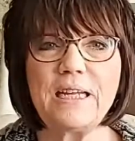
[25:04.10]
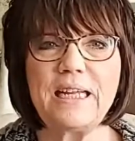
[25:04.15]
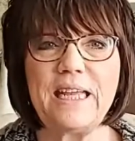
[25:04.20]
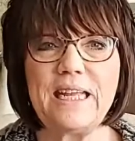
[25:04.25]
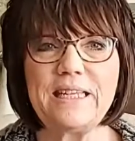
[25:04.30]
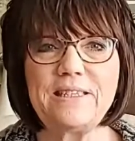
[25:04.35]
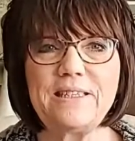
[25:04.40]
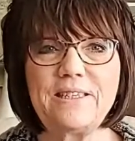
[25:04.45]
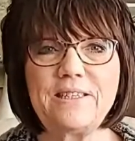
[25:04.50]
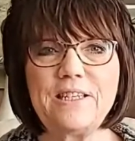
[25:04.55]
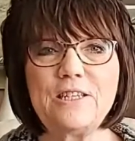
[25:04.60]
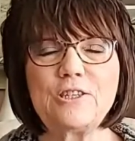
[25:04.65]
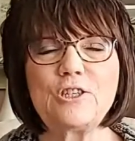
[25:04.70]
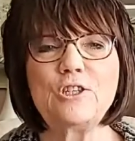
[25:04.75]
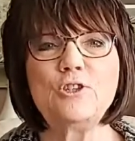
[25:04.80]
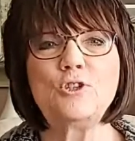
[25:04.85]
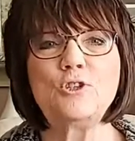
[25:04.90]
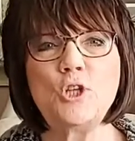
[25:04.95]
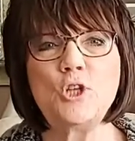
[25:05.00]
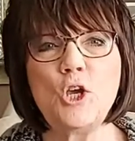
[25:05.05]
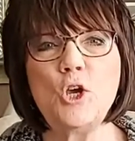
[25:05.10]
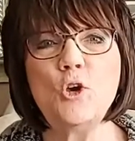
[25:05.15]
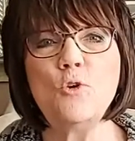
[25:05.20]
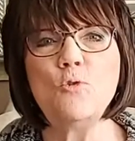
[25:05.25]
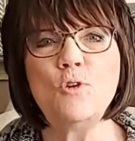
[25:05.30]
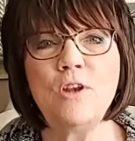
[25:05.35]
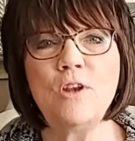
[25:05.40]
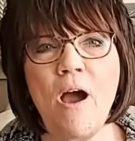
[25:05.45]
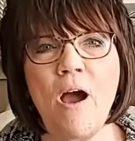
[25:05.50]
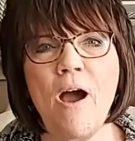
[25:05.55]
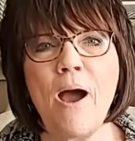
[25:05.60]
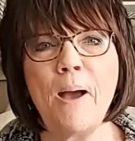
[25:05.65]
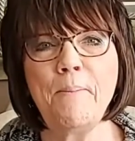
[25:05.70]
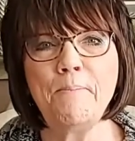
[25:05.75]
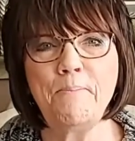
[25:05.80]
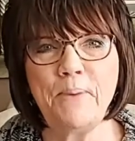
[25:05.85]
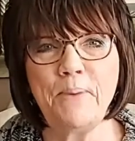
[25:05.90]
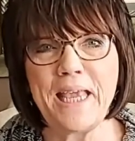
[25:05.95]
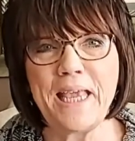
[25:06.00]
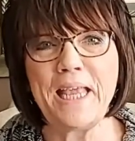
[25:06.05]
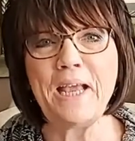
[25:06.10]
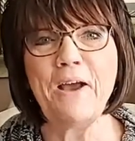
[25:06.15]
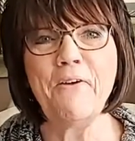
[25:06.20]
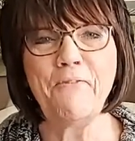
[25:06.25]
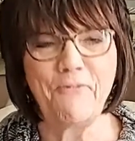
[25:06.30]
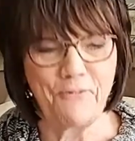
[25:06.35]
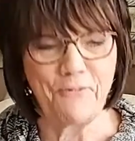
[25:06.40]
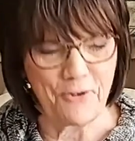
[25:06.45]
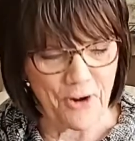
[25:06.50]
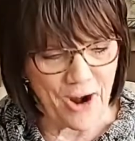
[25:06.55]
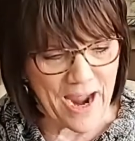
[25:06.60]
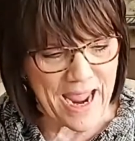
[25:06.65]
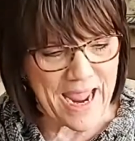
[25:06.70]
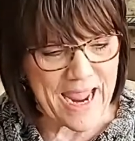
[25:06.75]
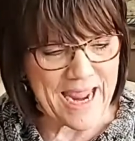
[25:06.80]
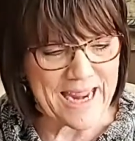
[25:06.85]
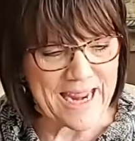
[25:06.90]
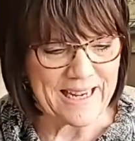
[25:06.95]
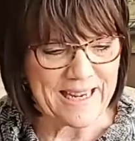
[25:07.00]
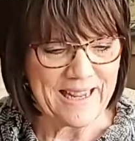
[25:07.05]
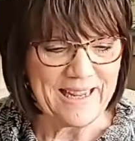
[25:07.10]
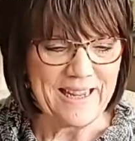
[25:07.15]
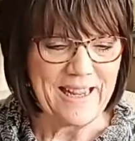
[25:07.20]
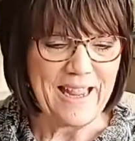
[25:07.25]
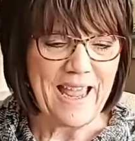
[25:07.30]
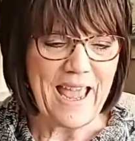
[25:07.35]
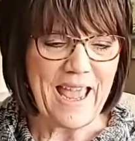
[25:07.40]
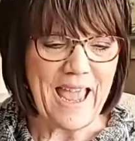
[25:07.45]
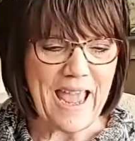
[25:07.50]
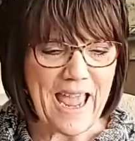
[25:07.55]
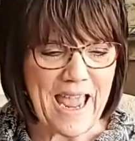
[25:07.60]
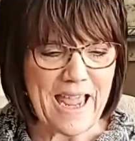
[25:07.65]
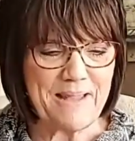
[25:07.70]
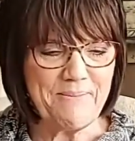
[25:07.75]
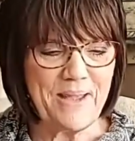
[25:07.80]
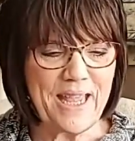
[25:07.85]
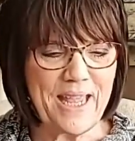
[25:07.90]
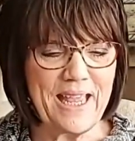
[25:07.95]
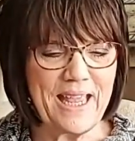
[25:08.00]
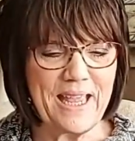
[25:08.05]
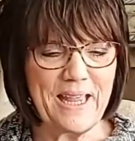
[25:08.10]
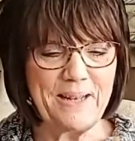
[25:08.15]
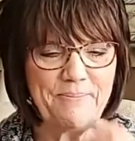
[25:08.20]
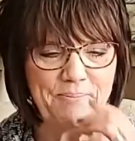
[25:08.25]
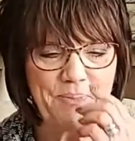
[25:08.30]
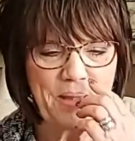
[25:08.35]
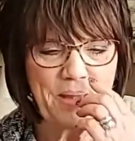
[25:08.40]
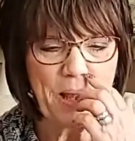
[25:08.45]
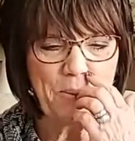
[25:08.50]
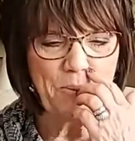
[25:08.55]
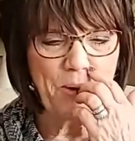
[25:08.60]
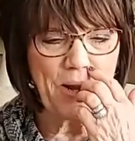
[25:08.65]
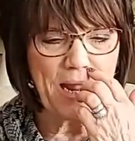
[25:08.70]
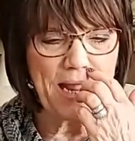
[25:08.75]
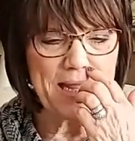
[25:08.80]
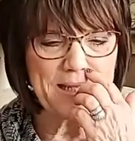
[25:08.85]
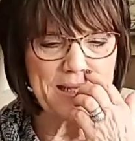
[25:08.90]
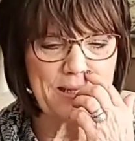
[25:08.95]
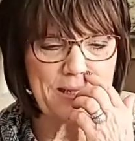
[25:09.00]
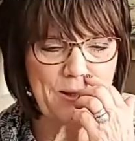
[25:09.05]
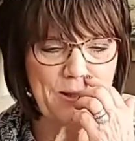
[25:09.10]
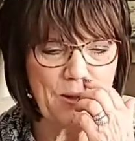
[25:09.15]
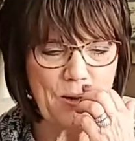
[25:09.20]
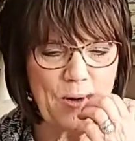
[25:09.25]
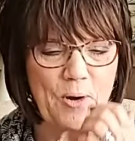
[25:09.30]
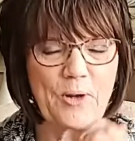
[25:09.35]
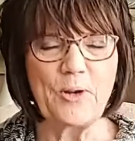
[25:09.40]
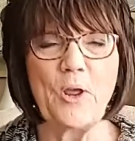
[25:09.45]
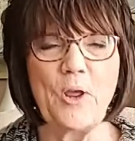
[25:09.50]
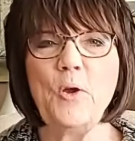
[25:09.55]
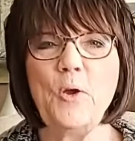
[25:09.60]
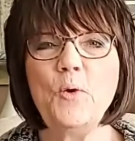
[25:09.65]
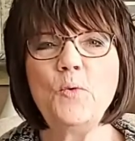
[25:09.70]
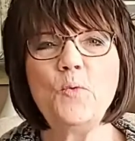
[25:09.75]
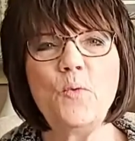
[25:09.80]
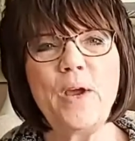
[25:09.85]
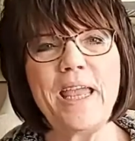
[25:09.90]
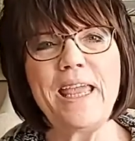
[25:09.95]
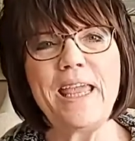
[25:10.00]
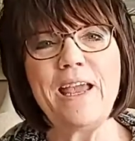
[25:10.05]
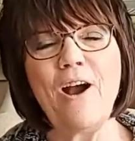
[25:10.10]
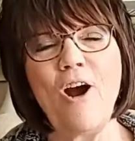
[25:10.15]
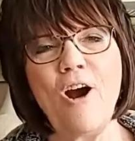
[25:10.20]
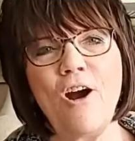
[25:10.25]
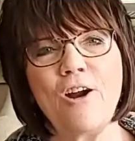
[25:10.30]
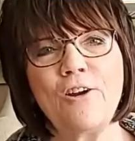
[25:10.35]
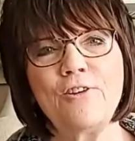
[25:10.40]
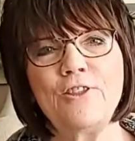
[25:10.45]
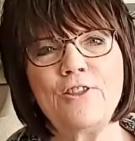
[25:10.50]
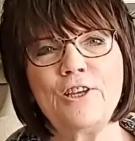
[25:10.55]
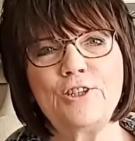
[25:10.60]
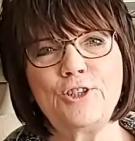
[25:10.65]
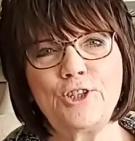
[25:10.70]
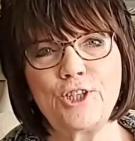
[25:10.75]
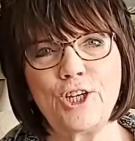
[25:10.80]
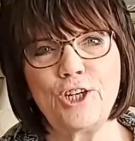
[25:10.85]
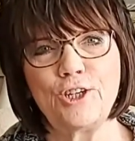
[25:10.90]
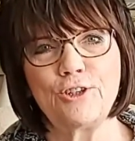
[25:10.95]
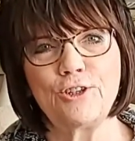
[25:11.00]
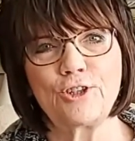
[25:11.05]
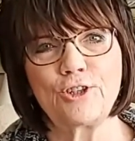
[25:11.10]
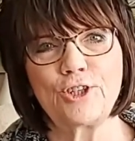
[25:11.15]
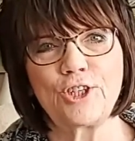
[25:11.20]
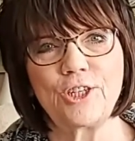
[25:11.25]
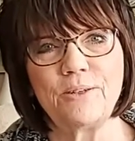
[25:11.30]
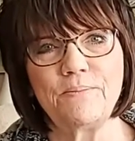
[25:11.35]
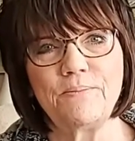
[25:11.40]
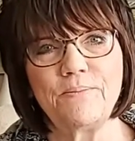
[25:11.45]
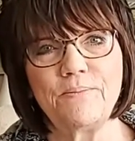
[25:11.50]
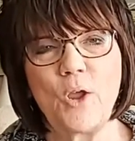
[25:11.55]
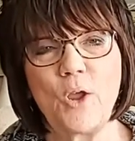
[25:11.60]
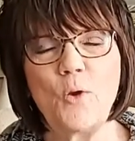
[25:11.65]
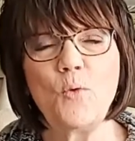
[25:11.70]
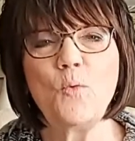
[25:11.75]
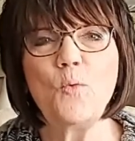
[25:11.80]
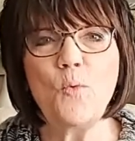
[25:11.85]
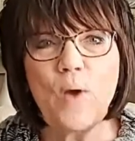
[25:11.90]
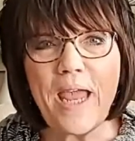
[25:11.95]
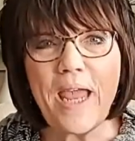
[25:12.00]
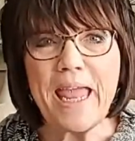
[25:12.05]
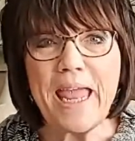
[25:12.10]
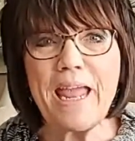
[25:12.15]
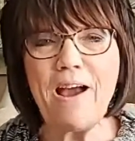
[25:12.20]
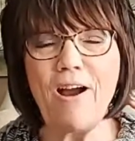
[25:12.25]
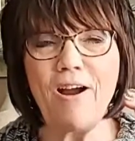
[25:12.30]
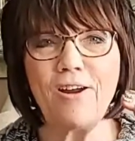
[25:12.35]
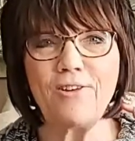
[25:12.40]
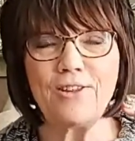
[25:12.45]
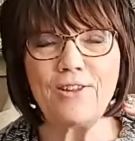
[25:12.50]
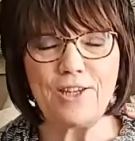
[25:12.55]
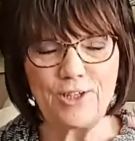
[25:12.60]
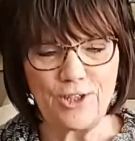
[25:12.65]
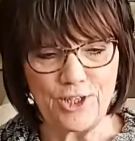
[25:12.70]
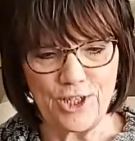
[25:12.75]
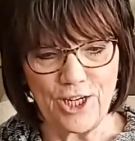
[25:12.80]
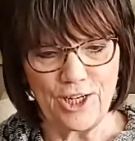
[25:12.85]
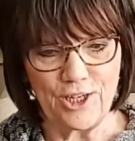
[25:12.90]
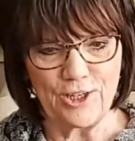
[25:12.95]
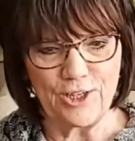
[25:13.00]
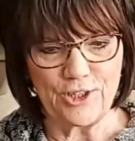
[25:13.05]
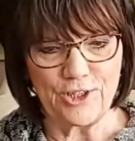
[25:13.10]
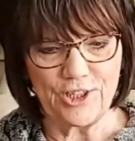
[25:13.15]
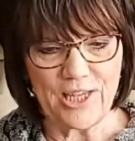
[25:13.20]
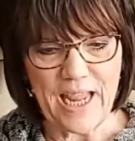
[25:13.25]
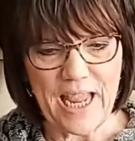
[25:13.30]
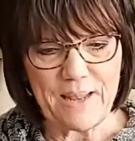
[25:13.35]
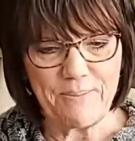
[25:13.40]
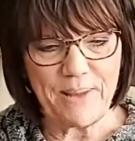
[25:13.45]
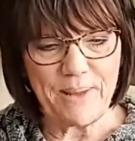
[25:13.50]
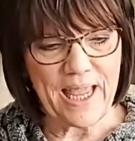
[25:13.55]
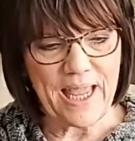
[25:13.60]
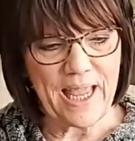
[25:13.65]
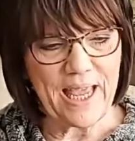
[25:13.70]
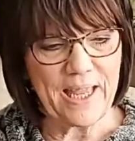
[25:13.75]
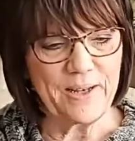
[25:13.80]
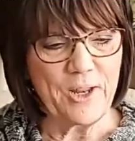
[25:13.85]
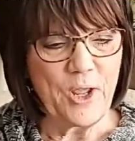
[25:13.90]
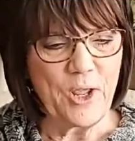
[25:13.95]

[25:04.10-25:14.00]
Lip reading: against us. Do not be afraid. Amen. Praise the Lord. We are the church. We are the church. Amen.